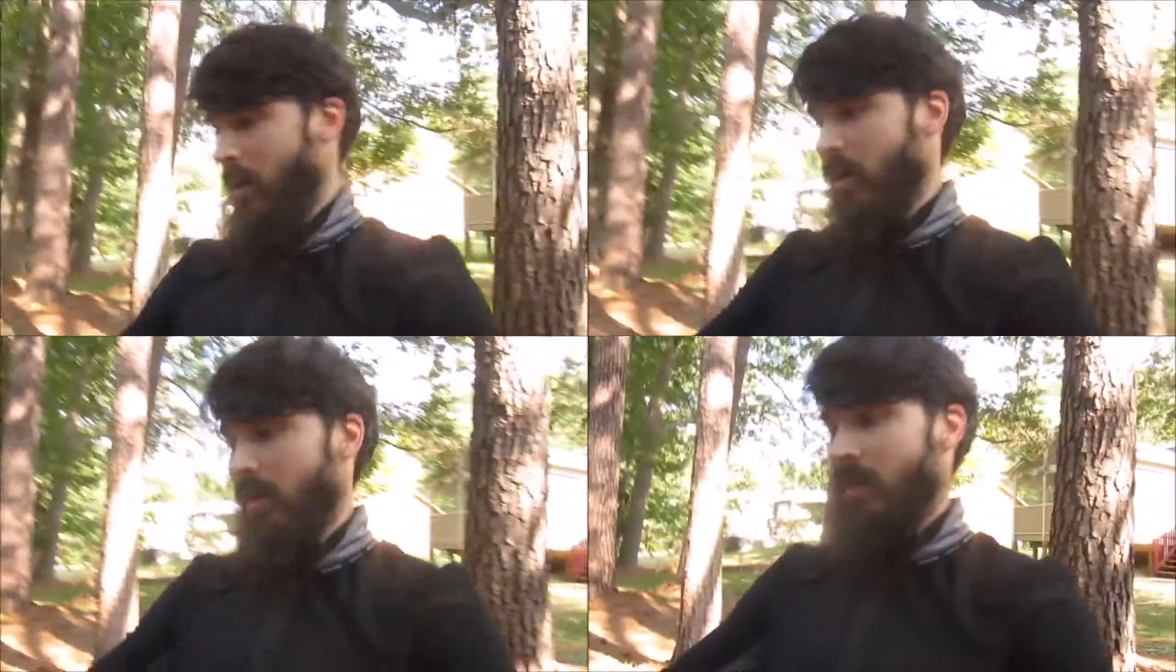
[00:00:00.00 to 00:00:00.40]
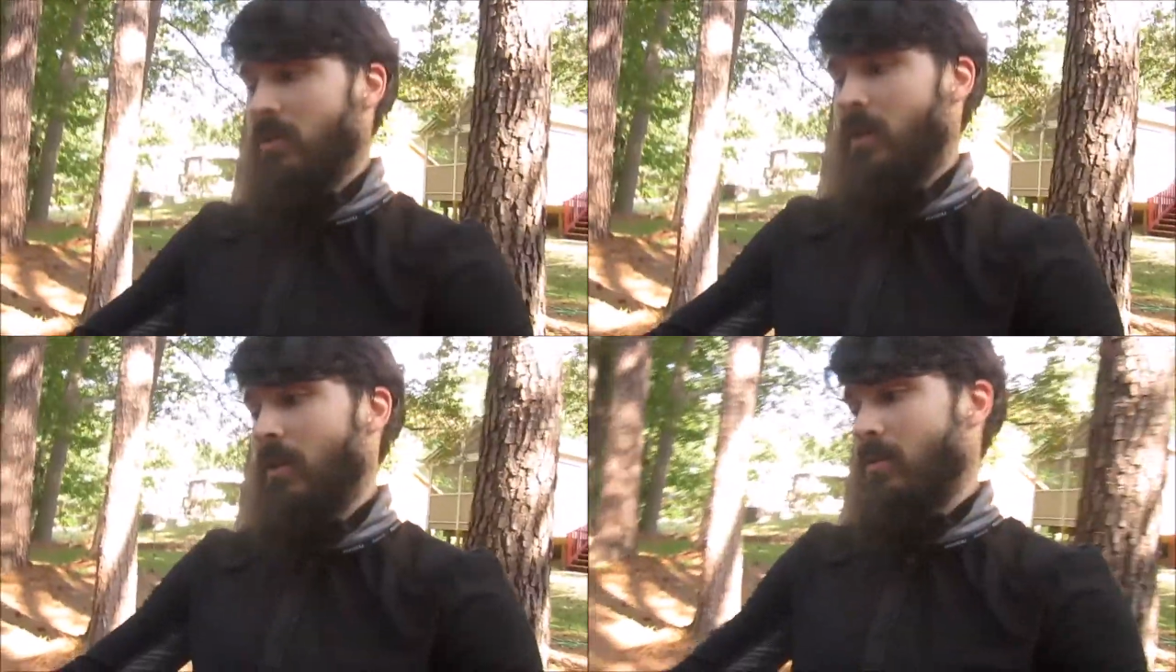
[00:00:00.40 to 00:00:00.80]
I
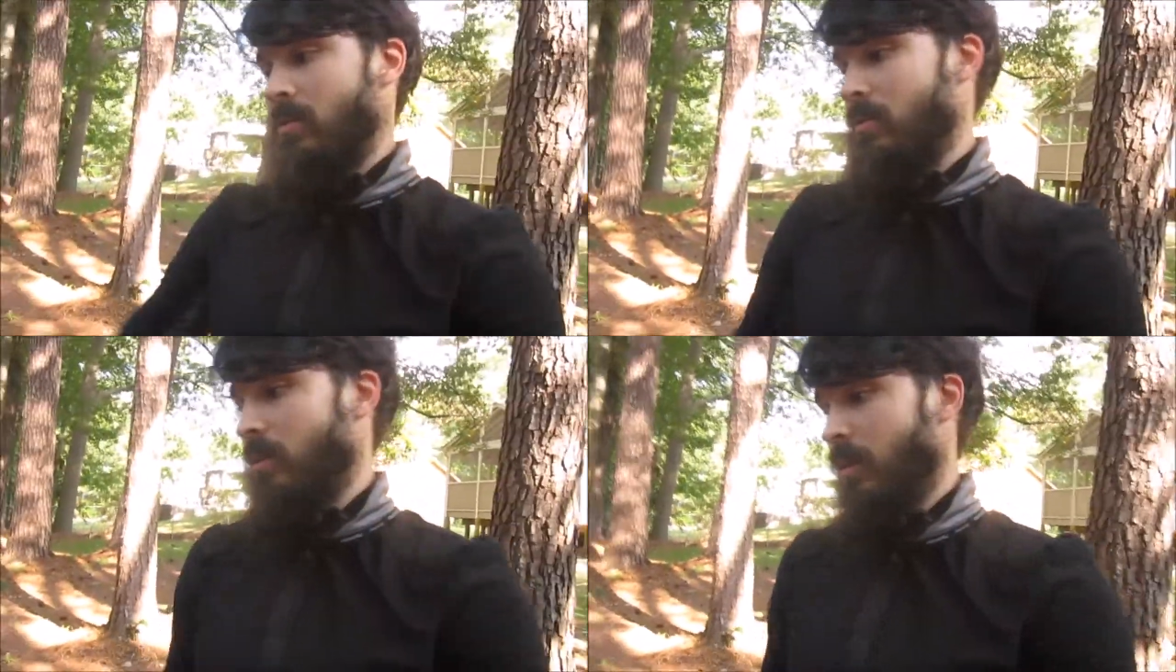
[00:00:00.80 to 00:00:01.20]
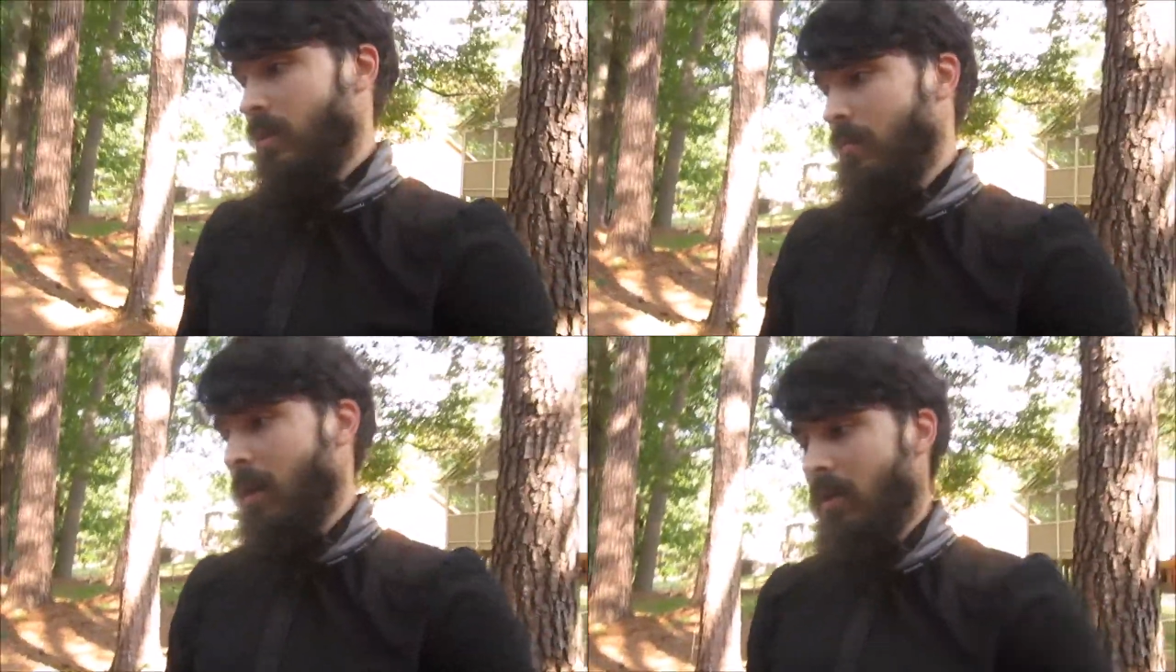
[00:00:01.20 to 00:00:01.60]
gotta connect
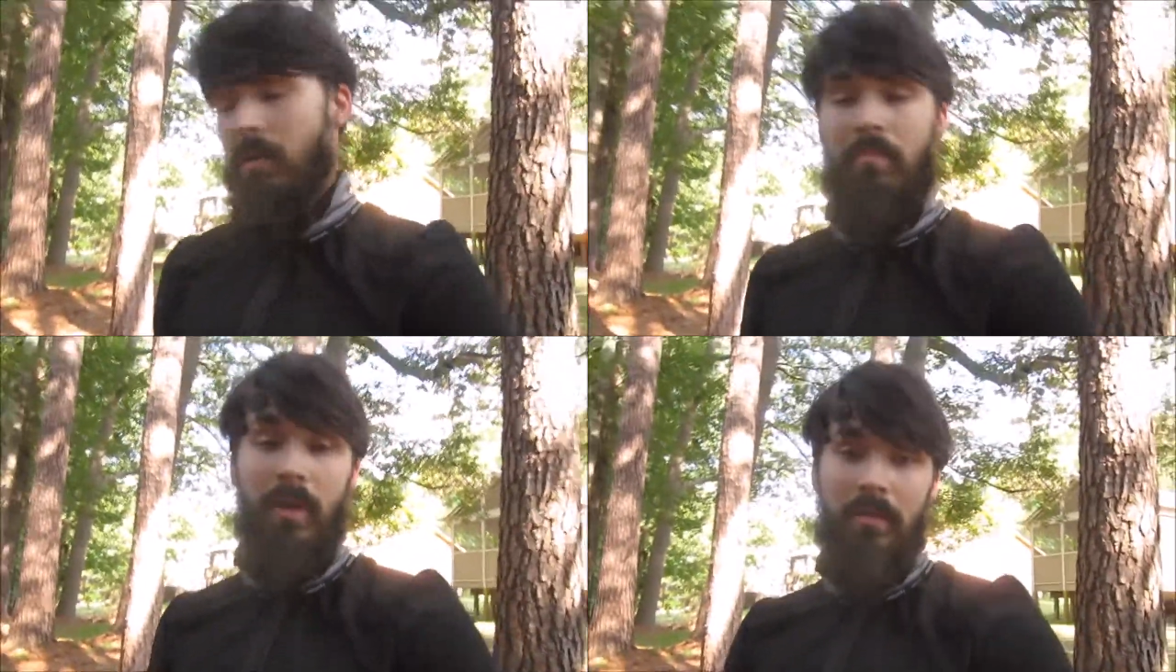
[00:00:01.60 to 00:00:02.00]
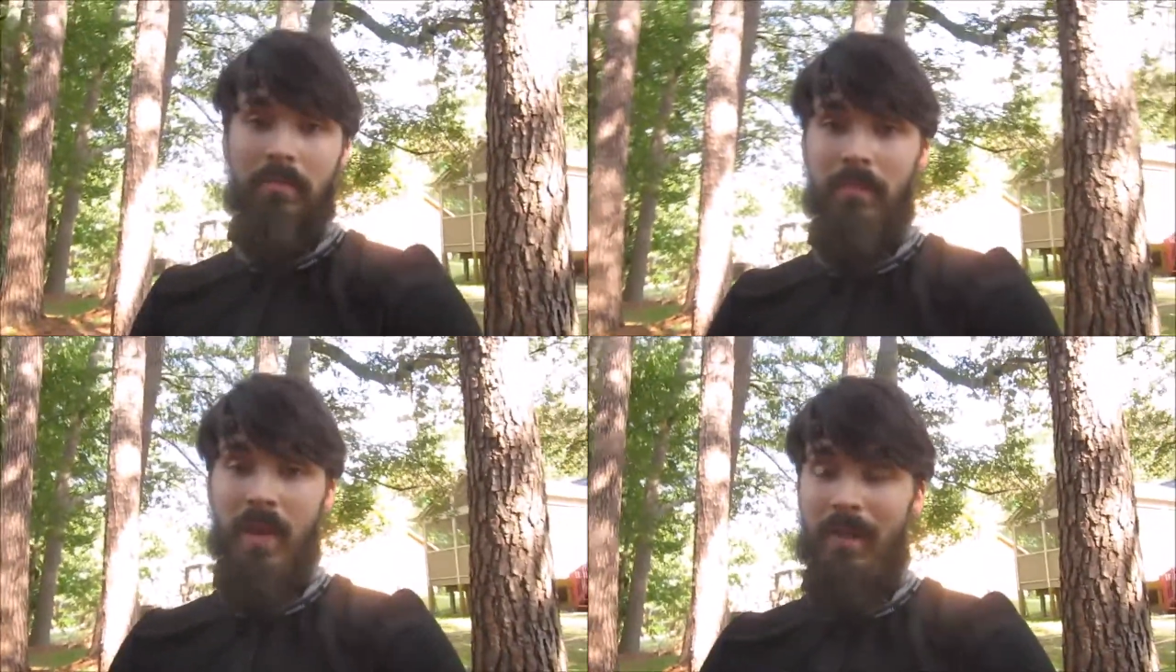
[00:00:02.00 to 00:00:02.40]
the battery, but
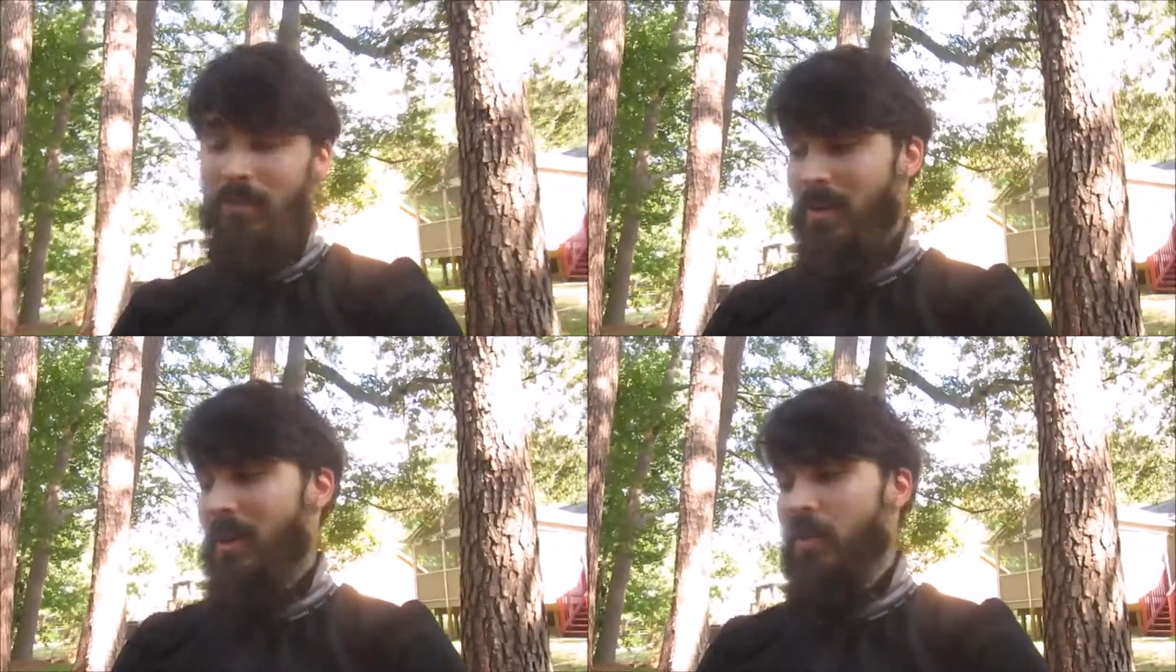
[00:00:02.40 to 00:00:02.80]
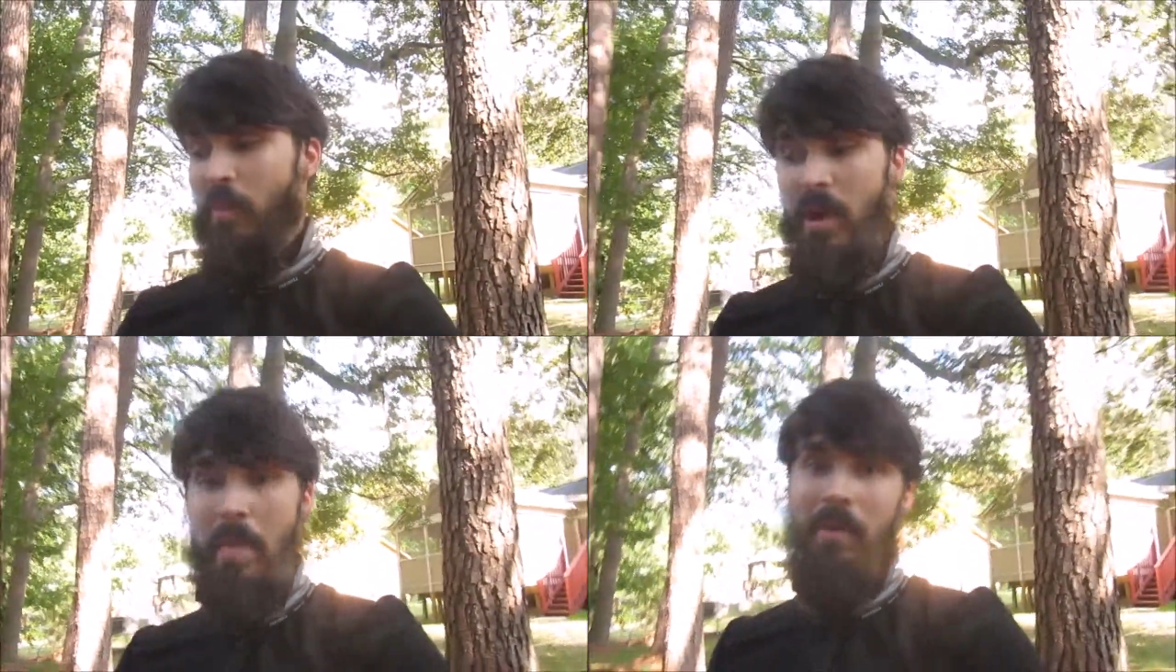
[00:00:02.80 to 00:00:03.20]
after I connect the
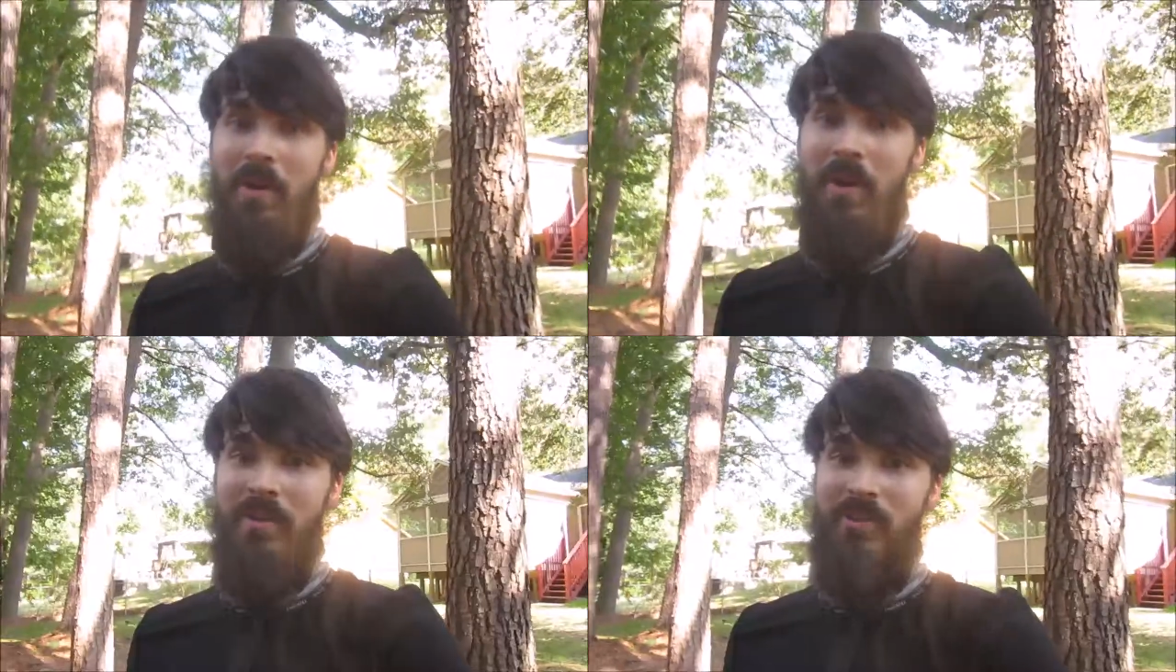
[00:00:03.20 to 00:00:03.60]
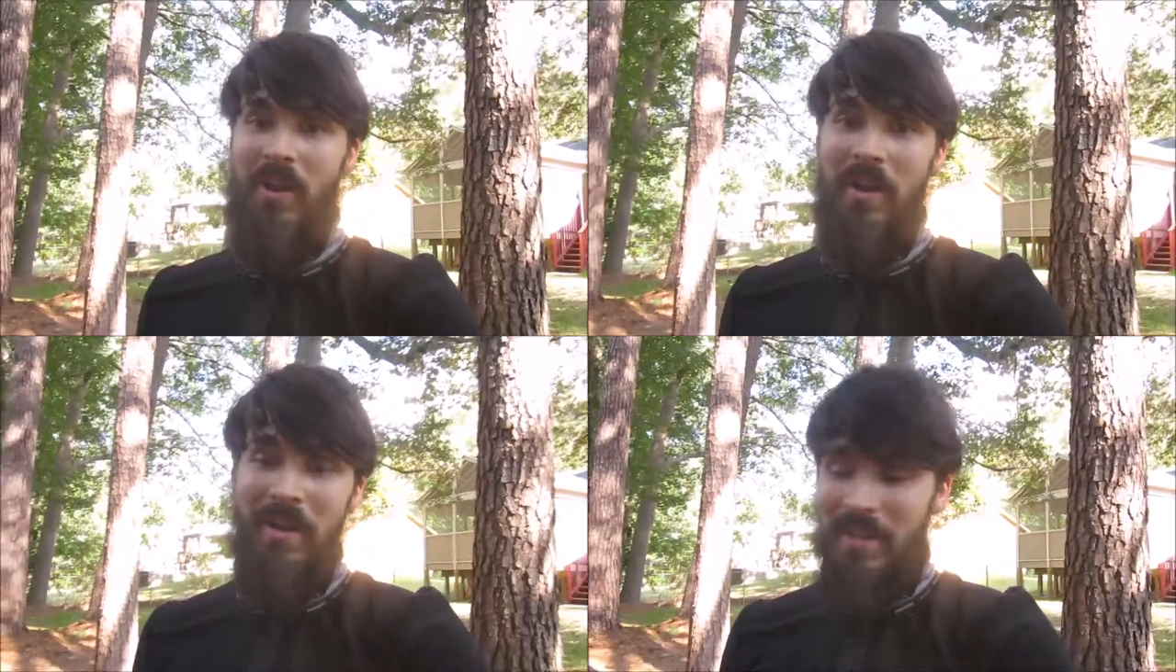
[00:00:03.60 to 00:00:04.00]
battery, I'm gonna go ahead and try.